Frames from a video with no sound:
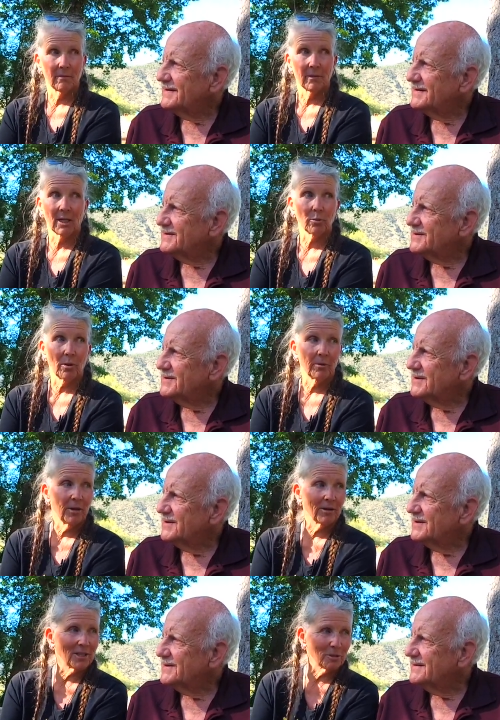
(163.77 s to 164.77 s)
Speaker 1: That's why we're here
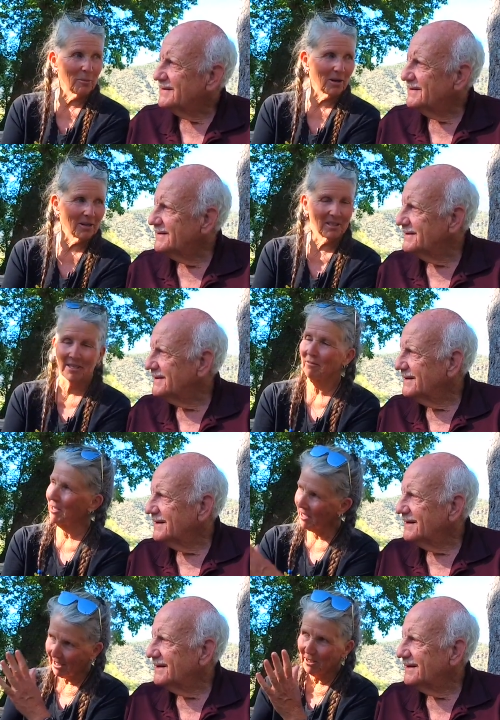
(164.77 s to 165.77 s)
at this park because I've
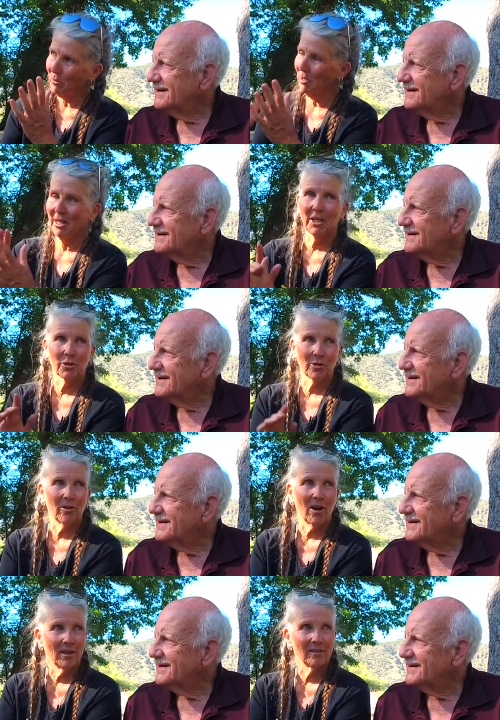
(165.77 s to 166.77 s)
connected with nature a
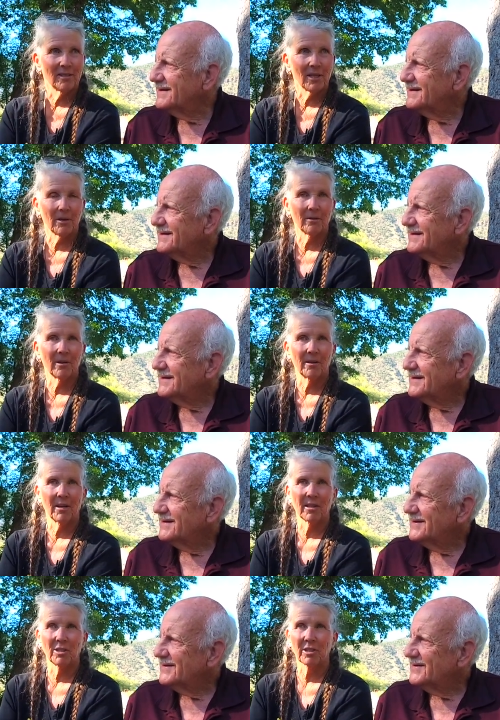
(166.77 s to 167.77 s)
lot. So I
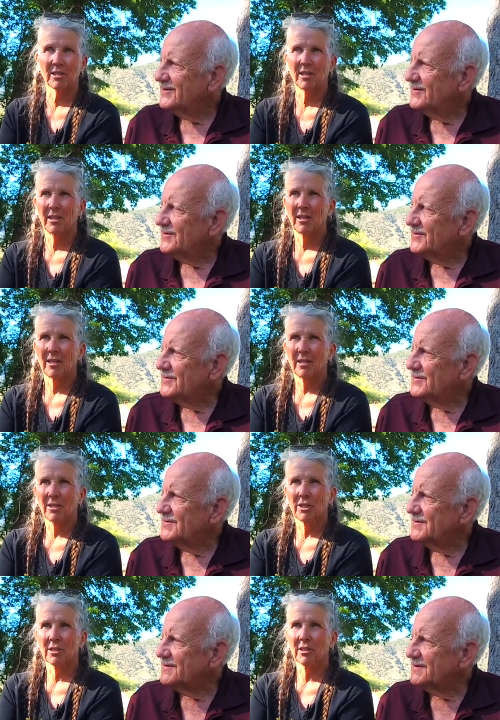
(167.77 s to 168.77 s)
think just
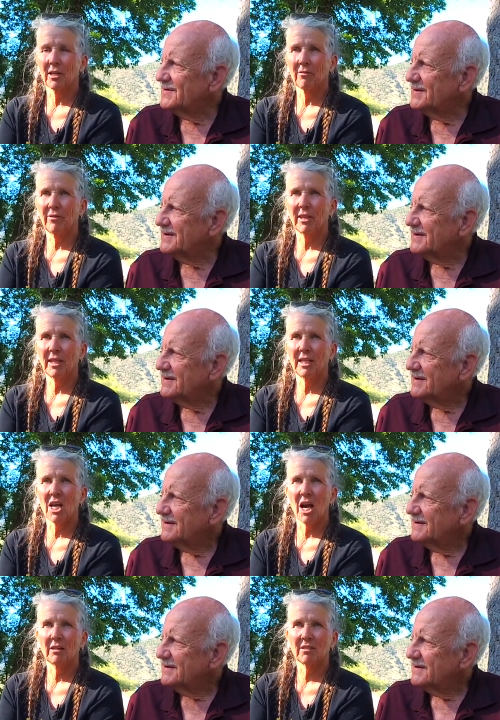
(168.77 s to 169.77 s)
just feeling
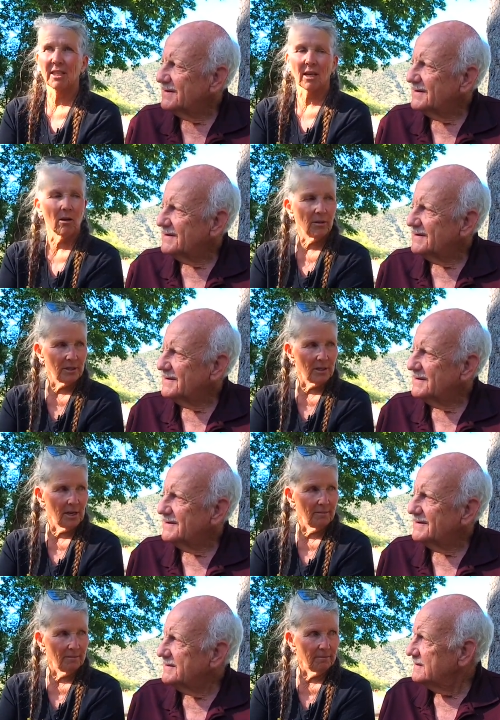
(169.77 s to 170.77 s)
not sick all the
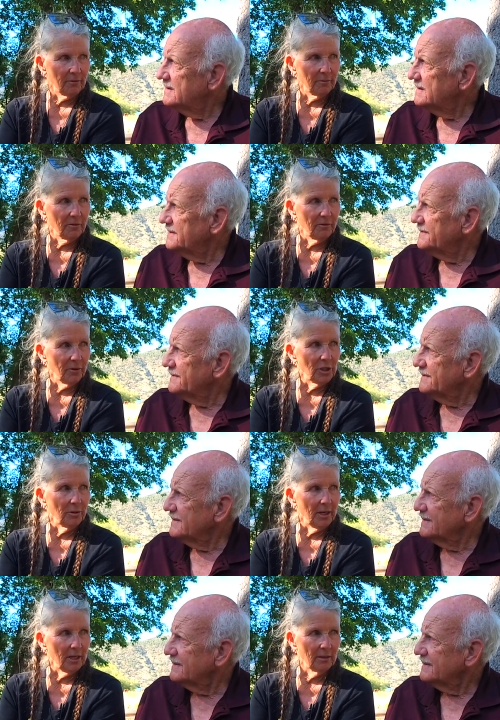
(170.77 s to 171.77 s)
time from the food you
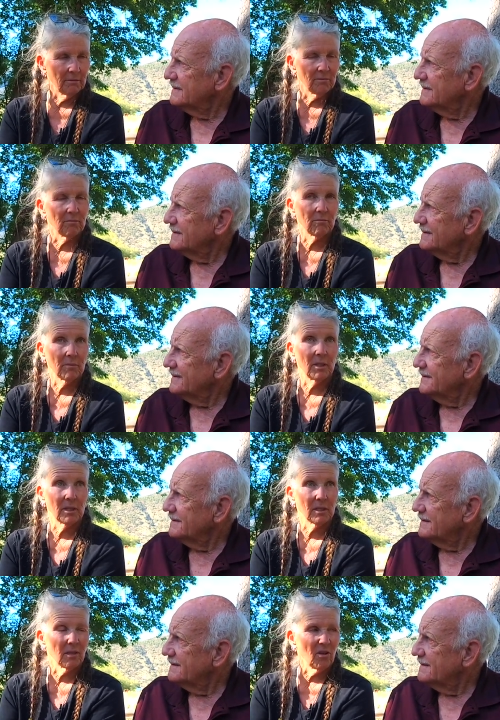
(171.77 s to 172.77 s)
eat is
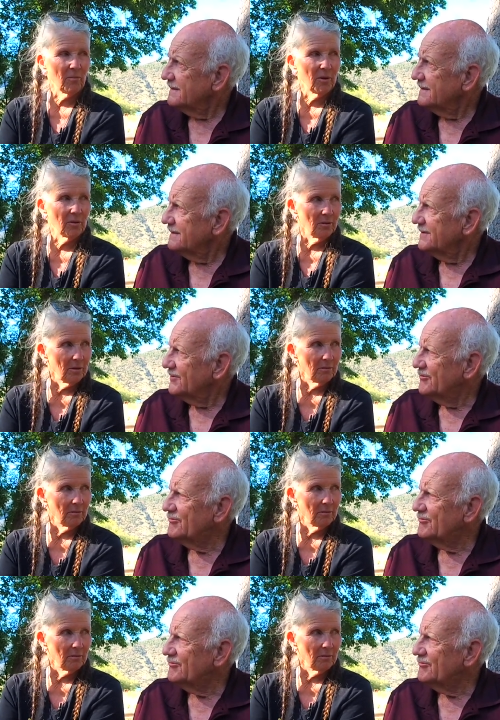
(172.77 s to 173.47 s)
a lot better than